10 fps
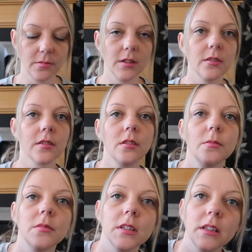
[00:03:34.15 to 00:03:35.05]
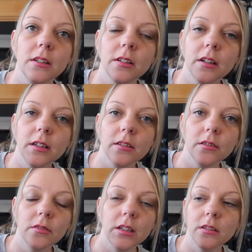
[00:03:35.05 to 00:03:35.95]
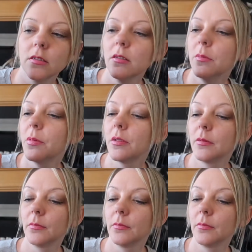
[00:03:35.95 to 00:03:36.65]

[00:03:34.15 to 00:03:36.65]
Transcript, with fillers: it just comes in a nice green tub